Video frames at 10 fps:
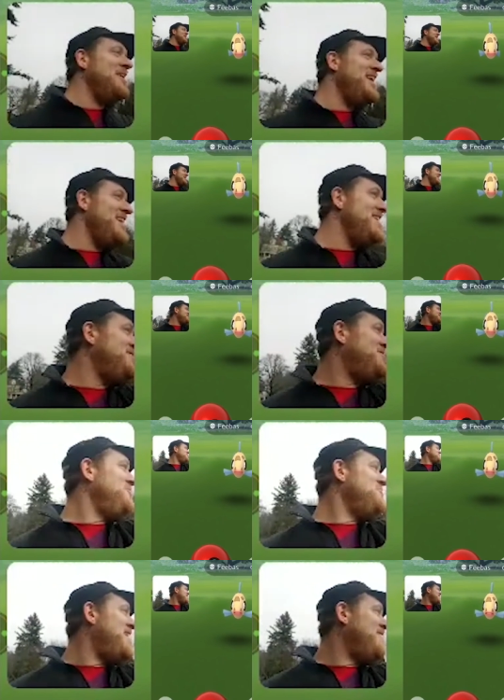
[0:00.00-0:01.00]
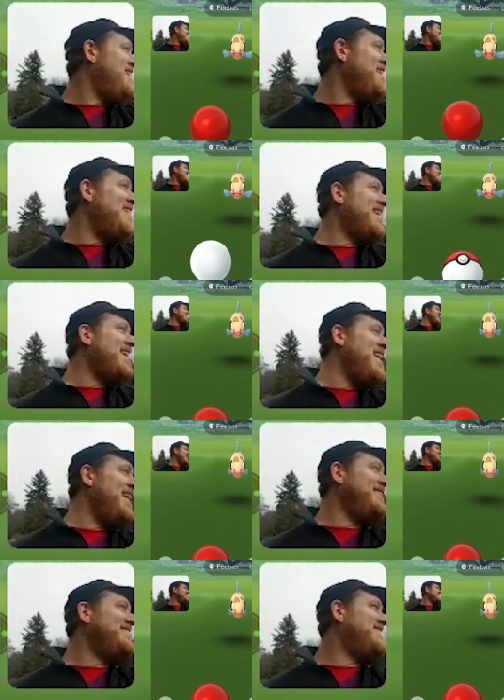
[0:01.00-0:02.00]
one. He did too down there. That guy
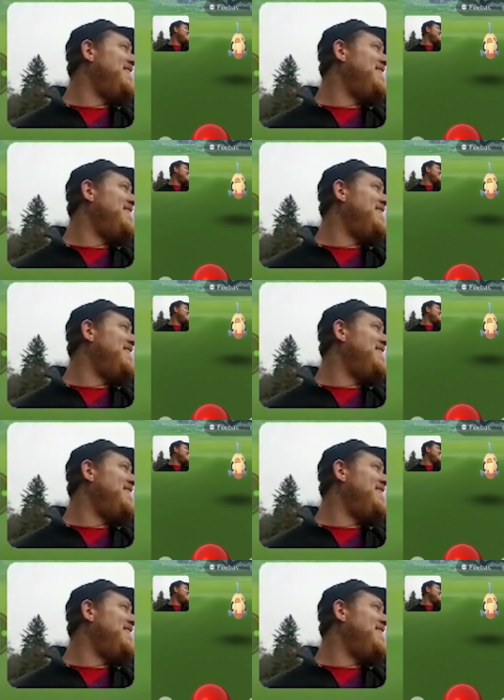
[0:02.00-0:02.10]
and this.